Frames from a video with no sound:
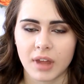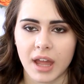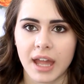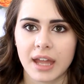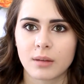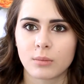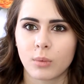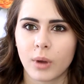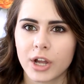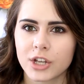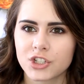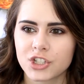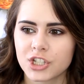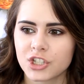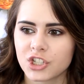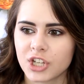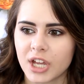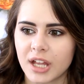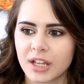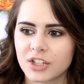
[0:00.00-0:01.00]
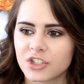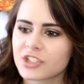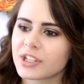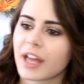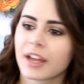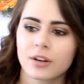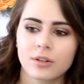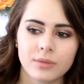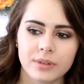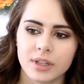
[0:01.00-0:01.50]
And watching challenges,
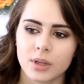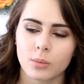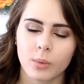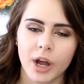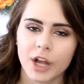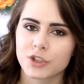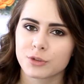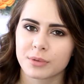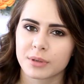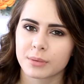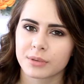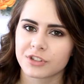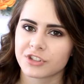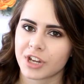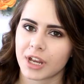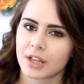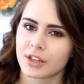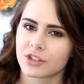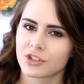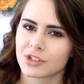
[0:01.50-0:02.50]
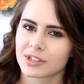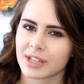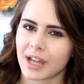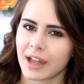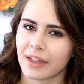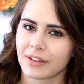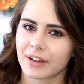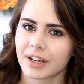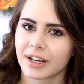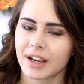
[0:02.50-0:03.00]
I don't really watch people's challenges
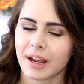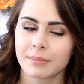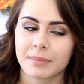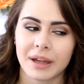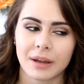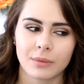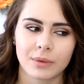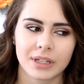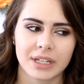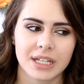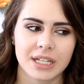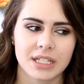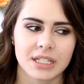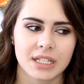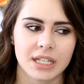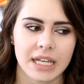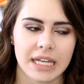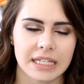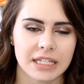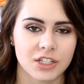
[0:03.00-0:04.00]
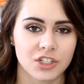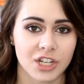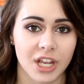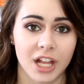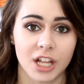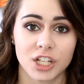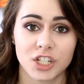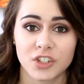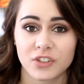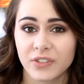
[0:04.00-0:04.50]
either. I'm not really into like the
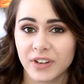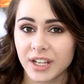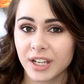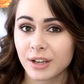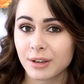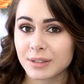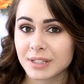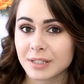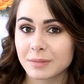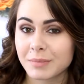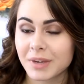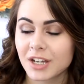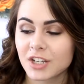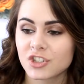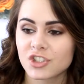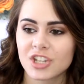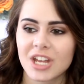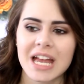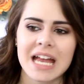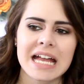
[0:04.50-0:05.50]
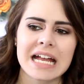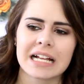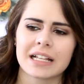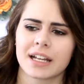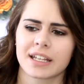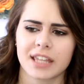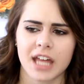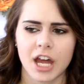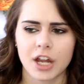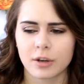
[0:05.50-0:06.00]
challenge videos as much,
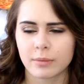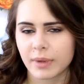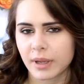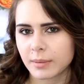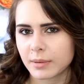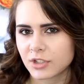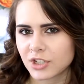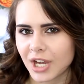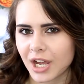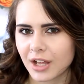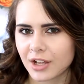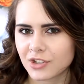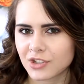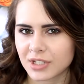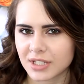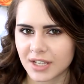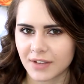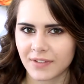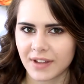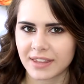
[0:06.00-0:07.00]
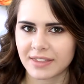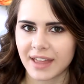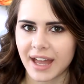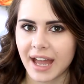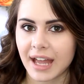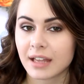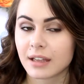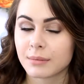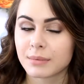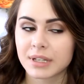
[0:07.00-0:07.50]
like the 100 baby challenge and stuff like
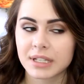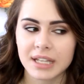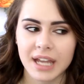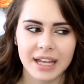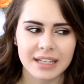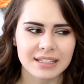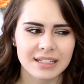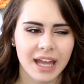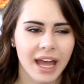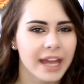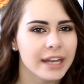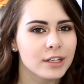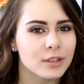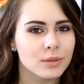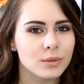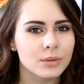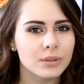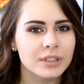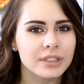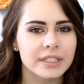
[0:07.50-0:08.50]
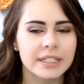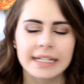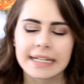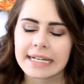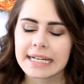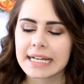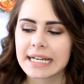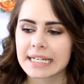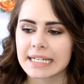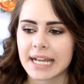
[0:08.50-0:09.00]
that. I mean, yeah, it's kind of cool.
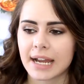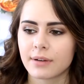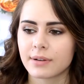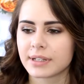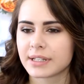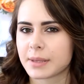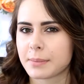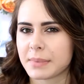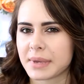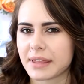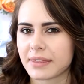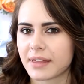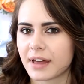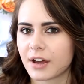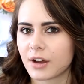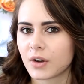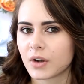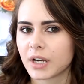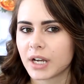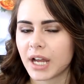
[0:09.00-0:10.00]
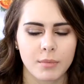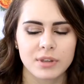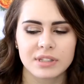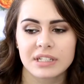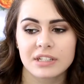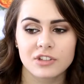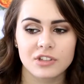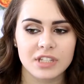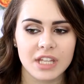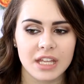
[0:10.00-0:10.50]
Not really me though.
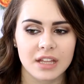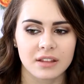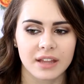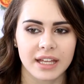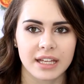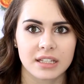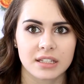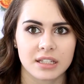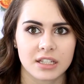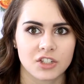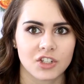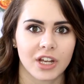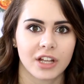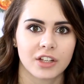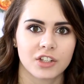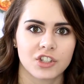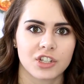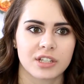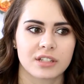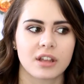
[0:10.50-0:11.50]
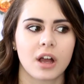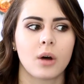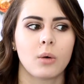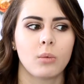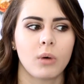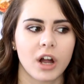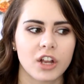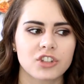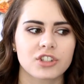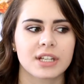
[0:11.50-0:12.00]
Mostly just like legacy challenges. I'll
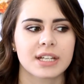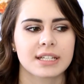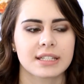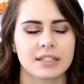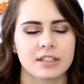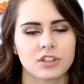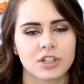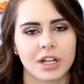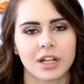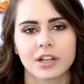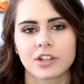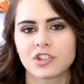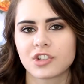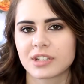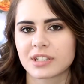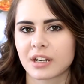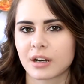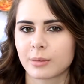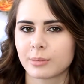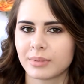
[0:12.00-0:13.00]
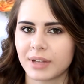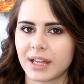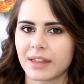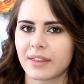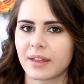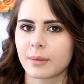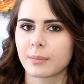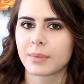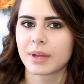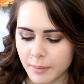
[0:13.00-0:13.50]
watch legacy challenges and I'll play
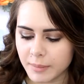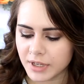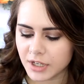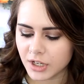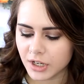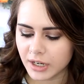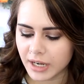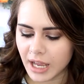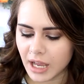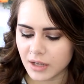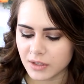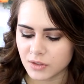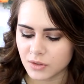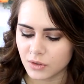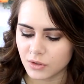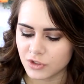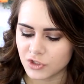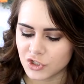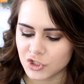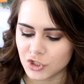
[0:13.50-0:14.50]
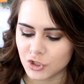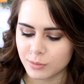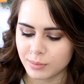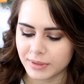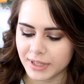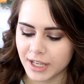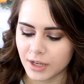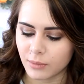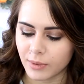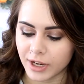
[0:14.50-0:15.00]
them. How many current households do you
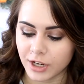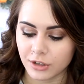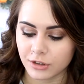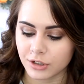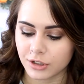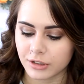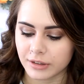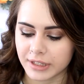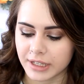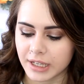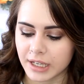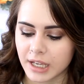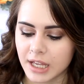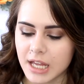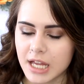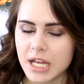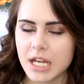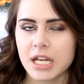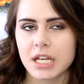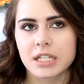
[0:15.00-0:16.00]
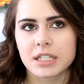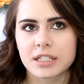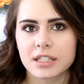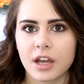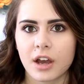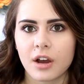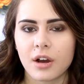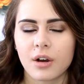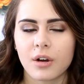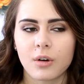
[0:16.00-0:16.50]
play regularly?
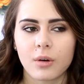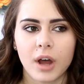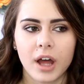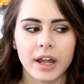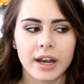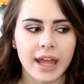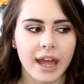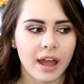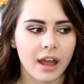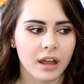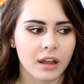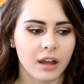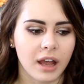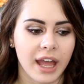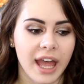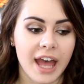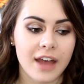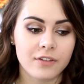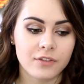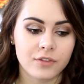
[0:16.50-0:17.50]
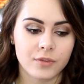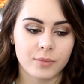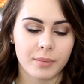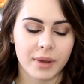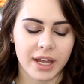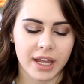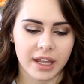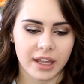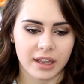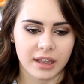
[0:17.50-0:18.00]
So I have
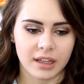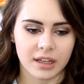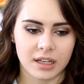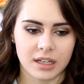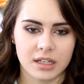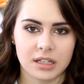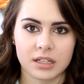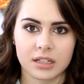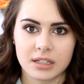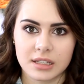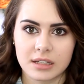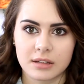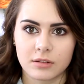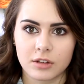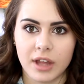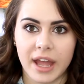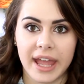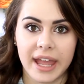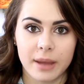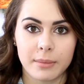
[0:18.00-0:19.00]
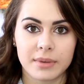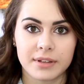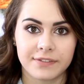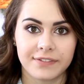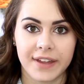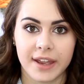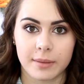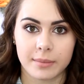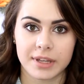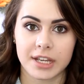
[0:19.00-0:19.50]
my Hammond
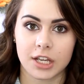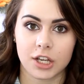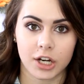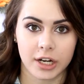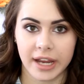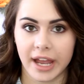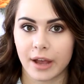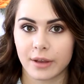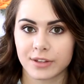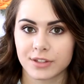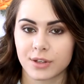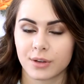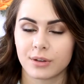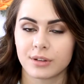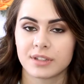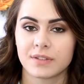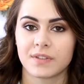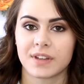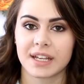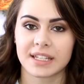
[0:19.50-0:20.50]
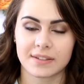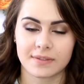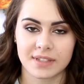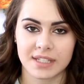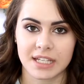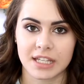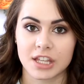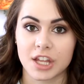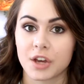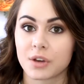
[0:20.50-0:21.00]
family current households, if you guys have
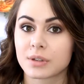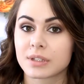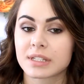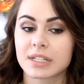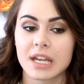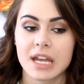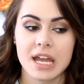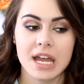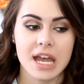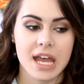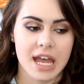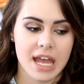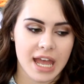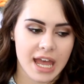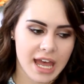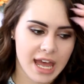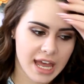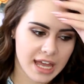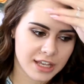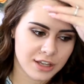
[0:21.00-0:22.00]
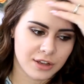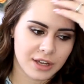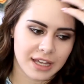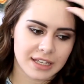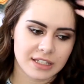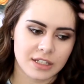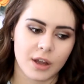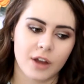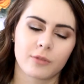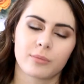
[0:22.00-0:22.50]
seen those. You
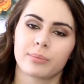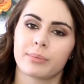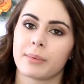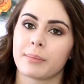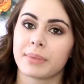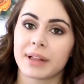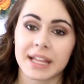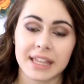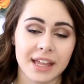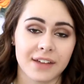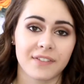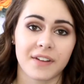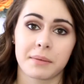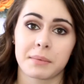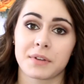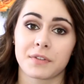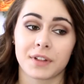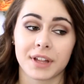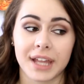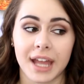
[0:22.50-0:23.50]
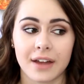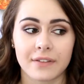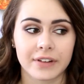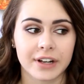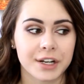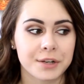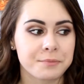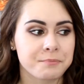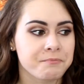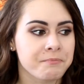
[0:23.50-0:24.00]
guys know I've been playing that family for like
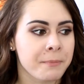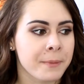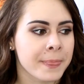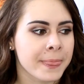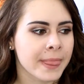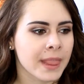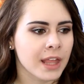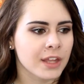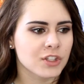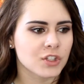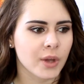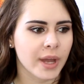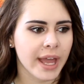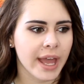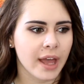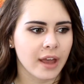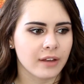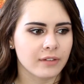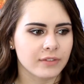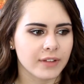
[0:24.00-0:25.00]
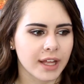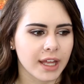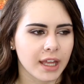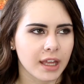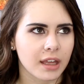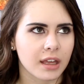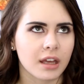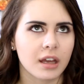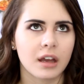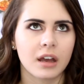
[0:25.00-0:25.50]
ever. So I have
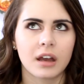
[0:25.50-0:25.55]
like